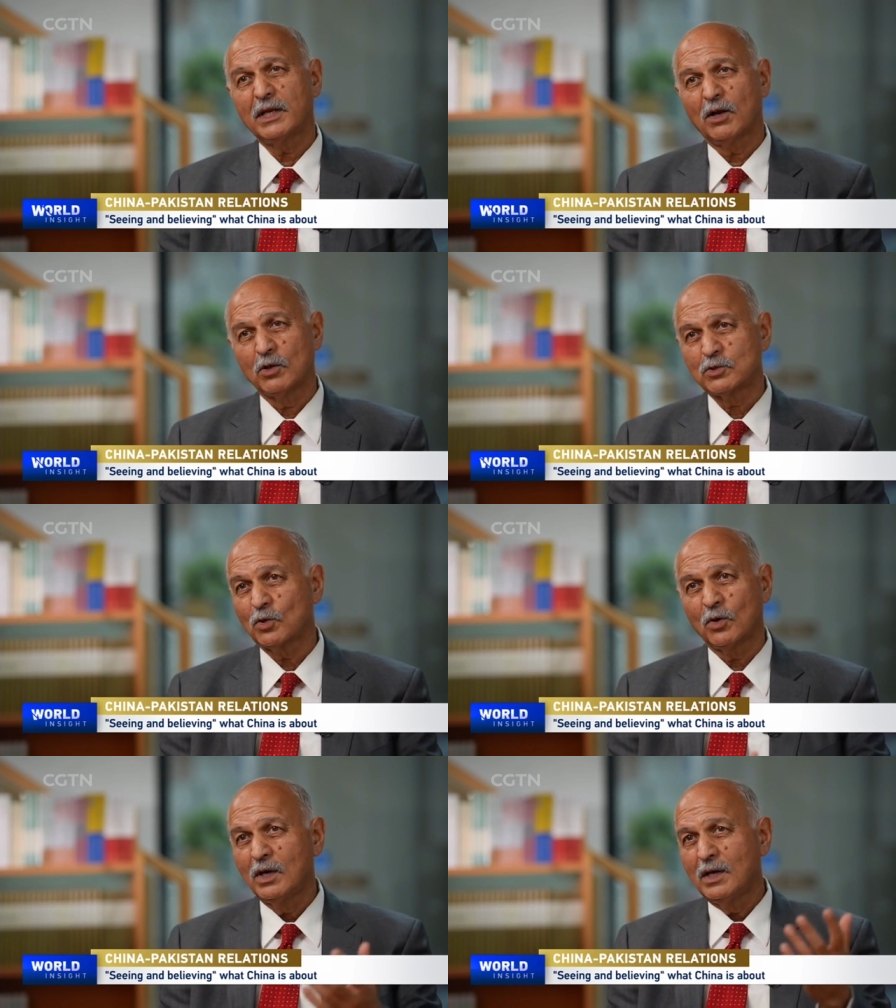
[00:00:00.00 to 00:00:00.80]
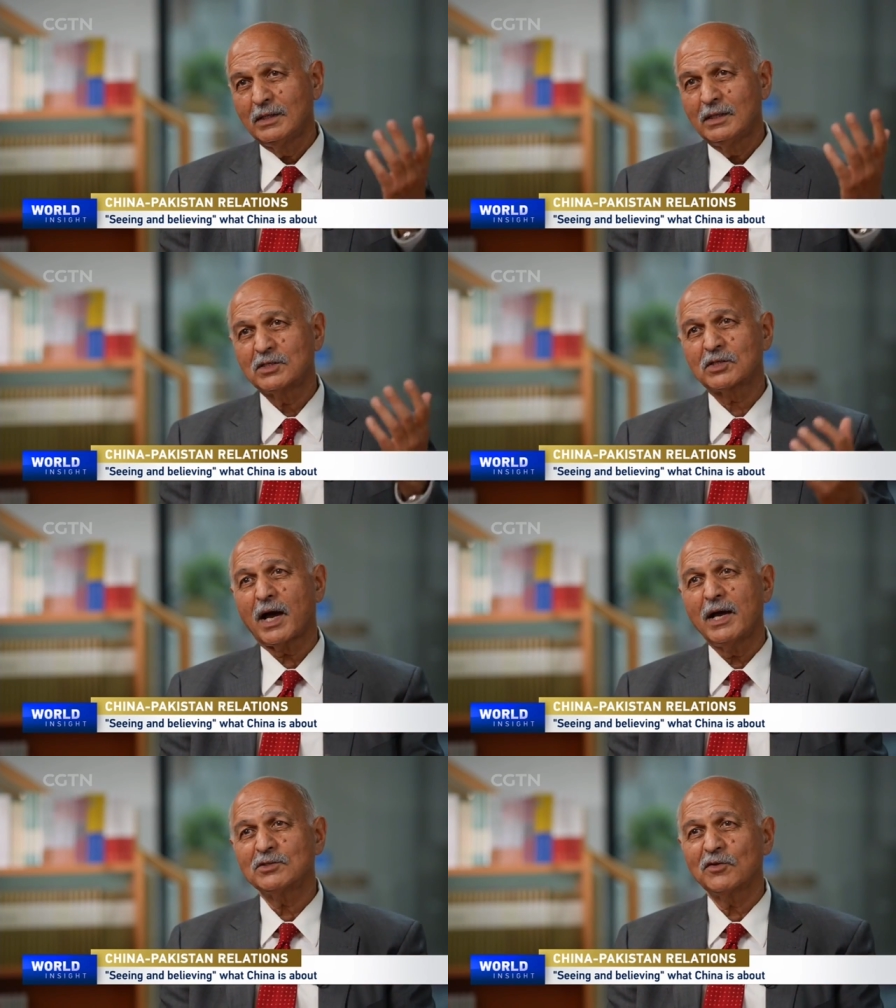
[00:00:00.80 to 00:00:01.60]
And also, the
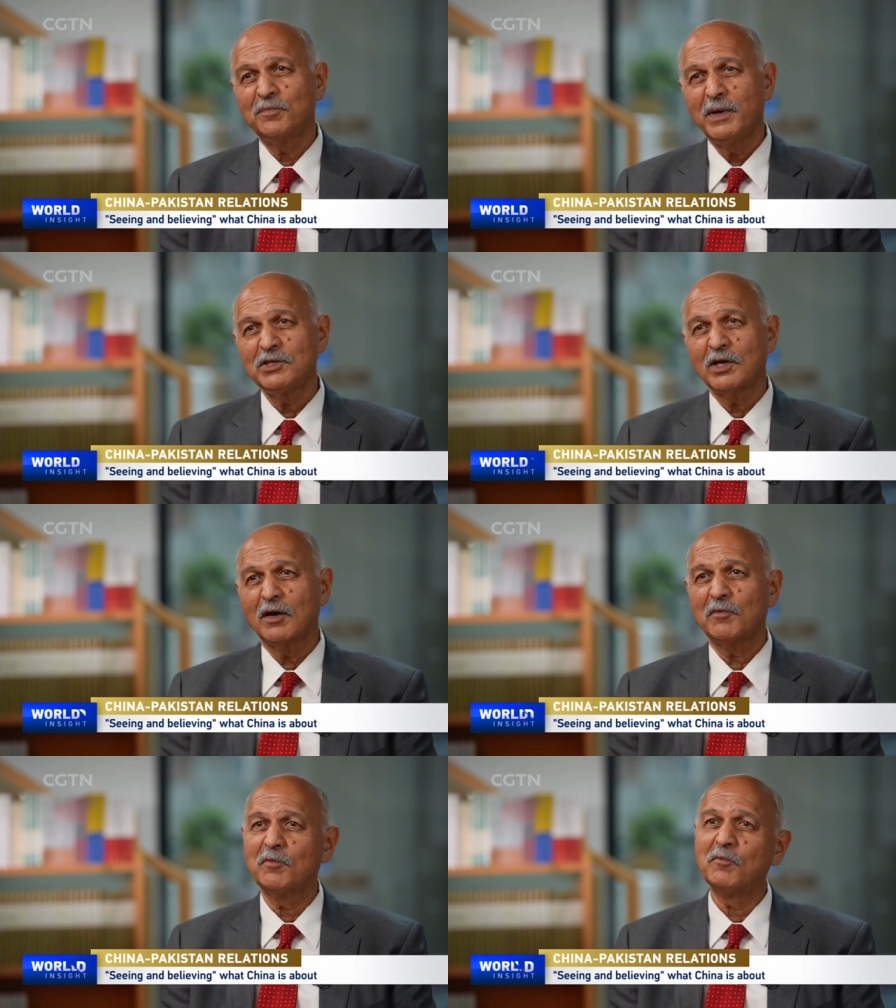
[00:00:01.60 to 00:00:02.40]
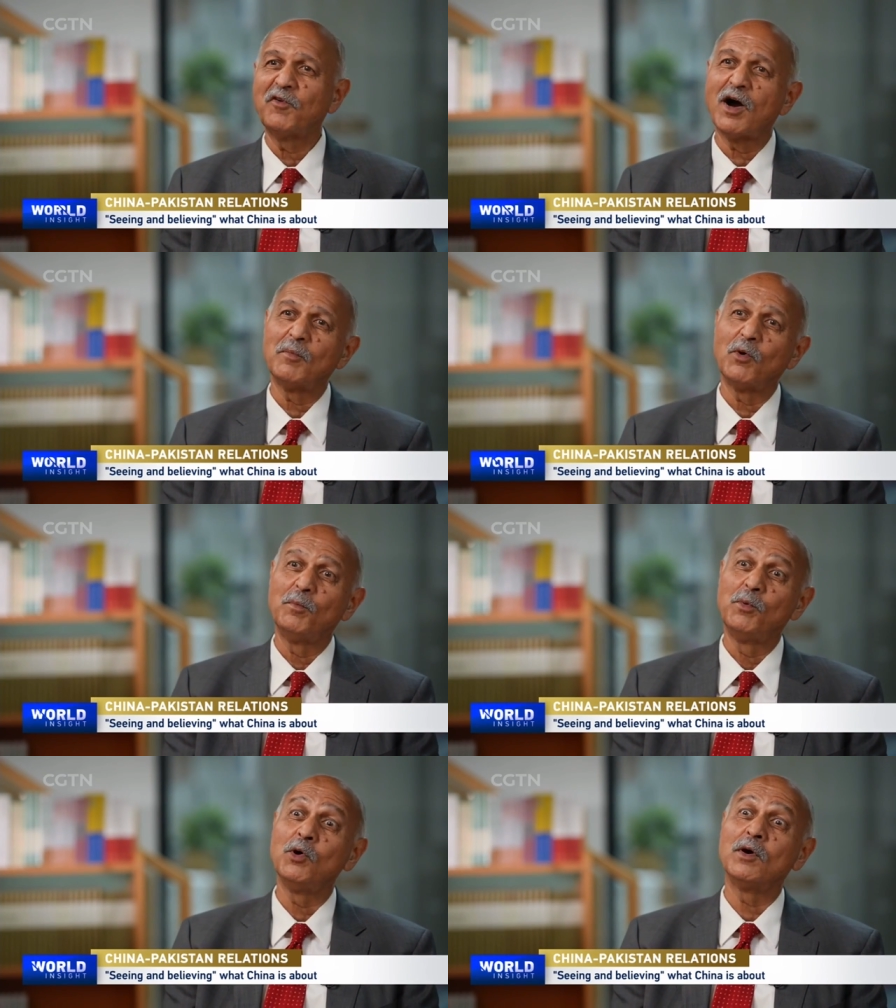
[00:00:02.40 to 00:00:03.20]
skies of Beijing are far more
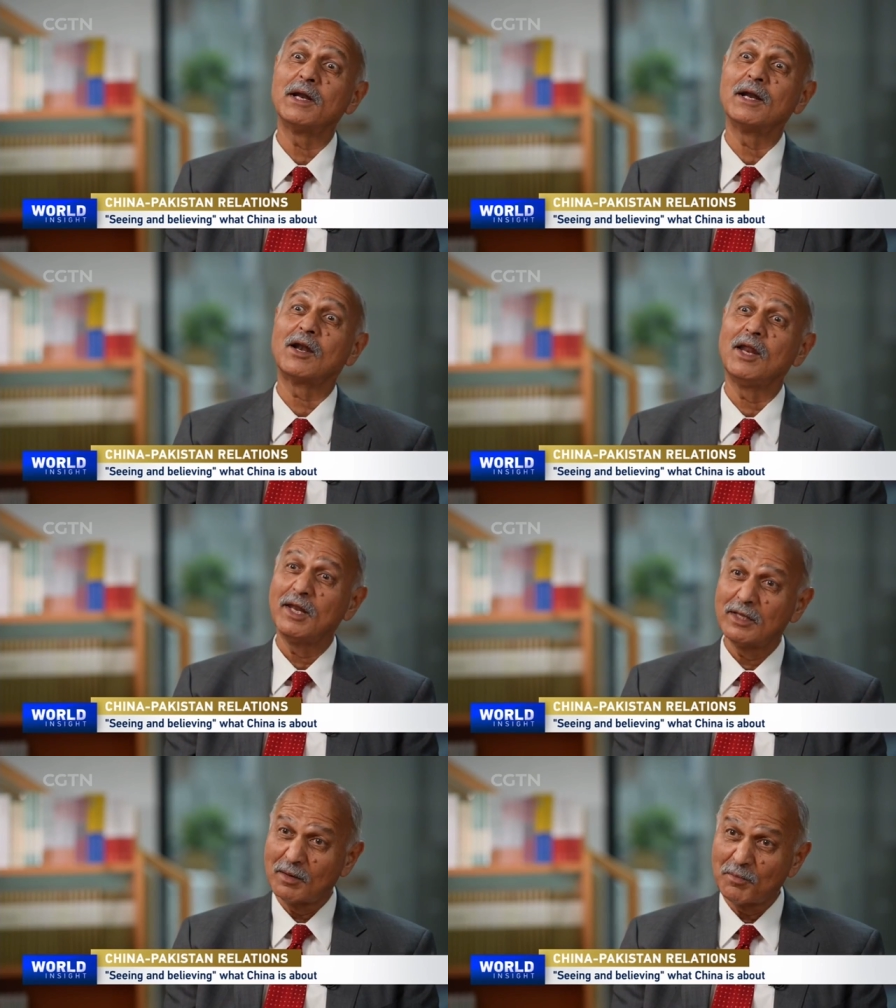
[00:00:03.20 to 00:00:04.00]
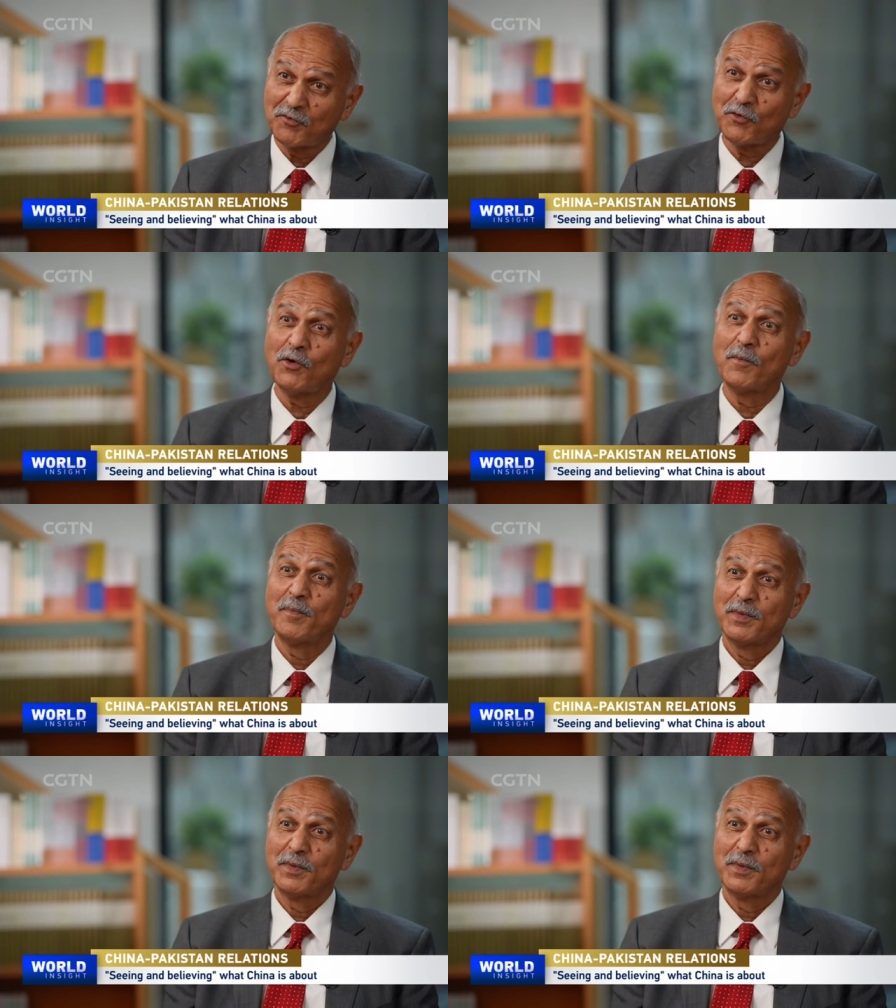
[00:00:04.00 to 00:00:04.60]
bluer and cleaner than before.